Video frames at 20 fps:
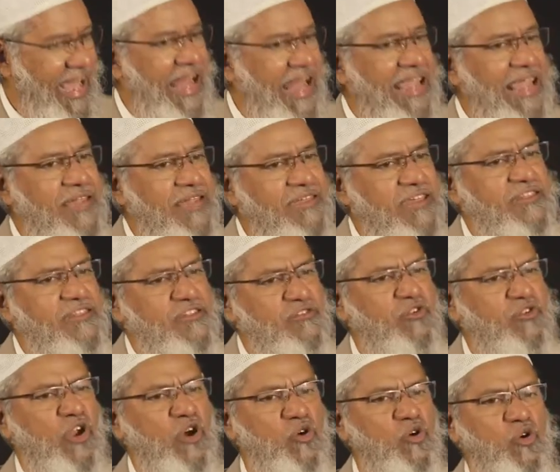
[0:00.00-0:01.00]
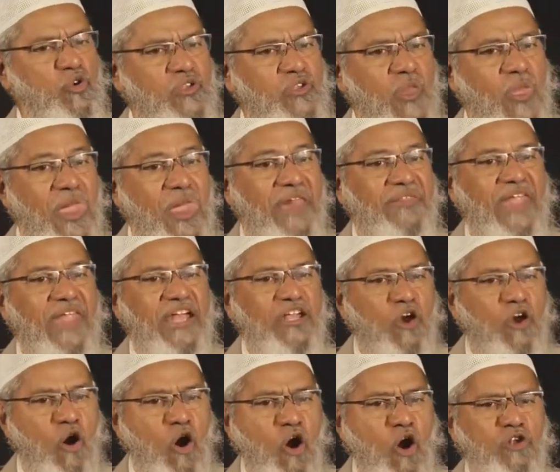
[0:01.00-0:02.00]
Allah says in Surah Hud
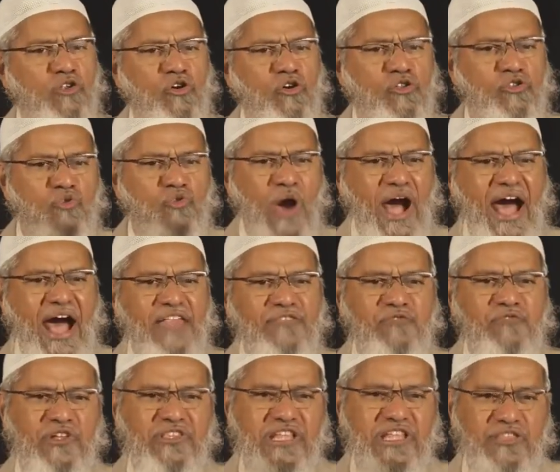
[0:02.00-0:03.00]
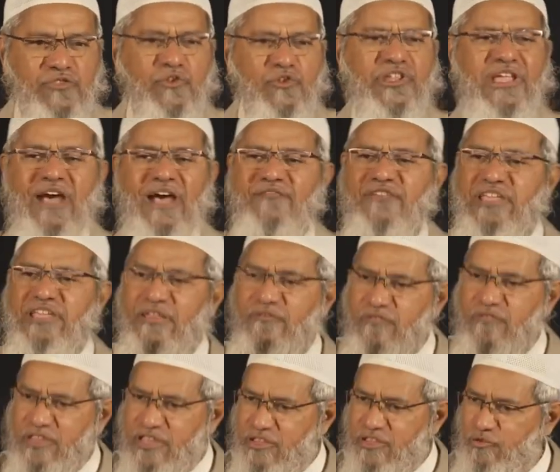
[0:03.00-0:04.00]
that all those who ask for this dunya, we
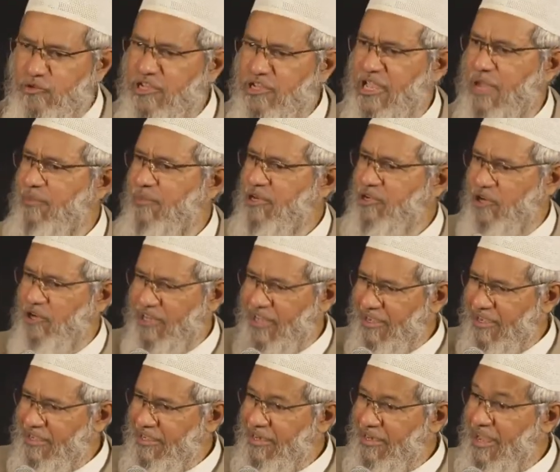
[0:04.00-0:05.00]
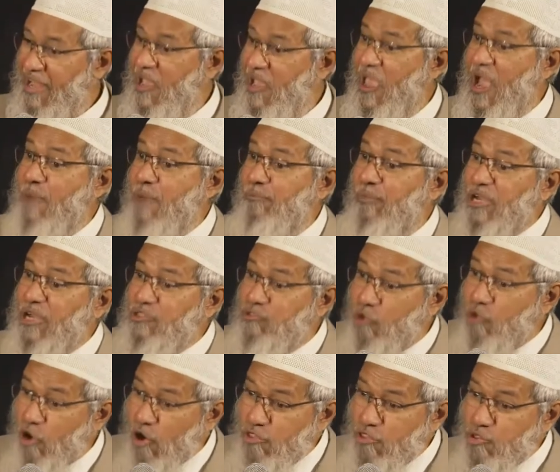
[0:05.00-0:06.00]
give you the dunya but not akhirah. But
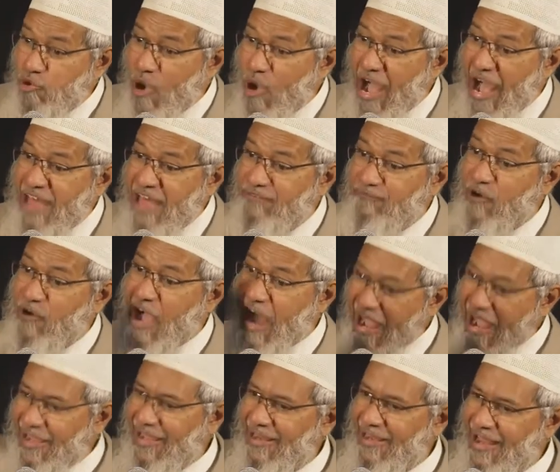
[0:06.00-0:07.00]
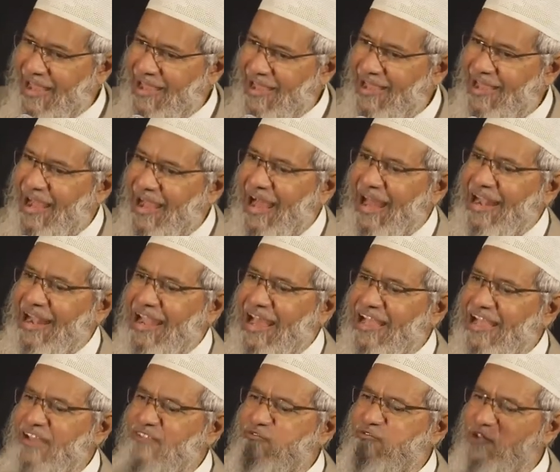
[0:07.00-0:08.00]
those who ask for akhirah,
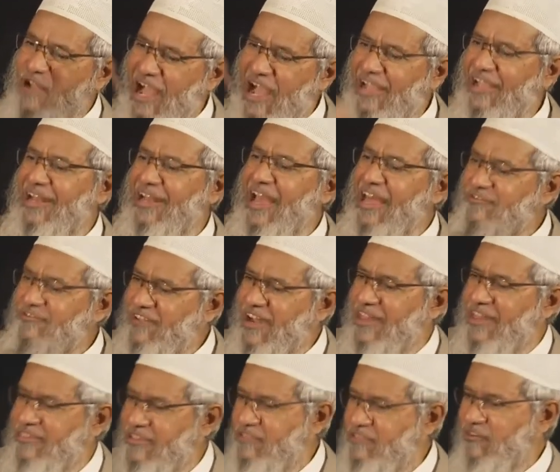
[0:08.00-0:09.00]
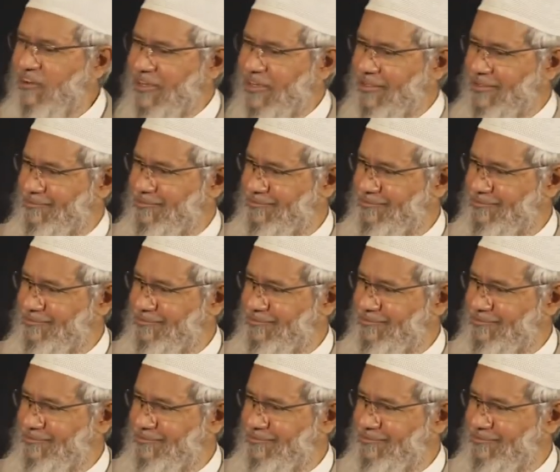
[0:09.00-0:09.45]
Allah gives you an akhirah as well as this world.